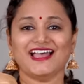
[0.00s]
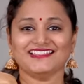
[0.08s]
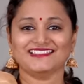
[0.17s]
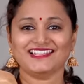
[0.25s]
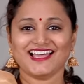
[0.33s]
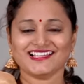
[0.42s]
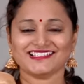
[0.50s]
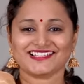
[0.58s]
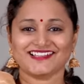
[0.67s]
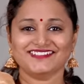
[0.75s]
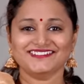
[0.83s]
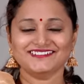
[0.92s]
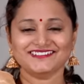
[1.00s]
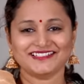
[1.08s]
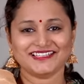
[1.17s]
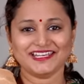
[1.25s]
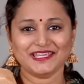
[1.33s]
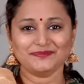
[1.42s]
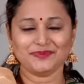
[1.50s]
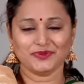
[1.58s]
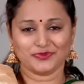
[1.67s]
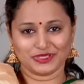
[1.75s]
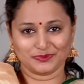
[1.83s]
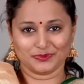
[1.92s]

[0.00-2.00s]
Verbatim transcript: and the last color, cream with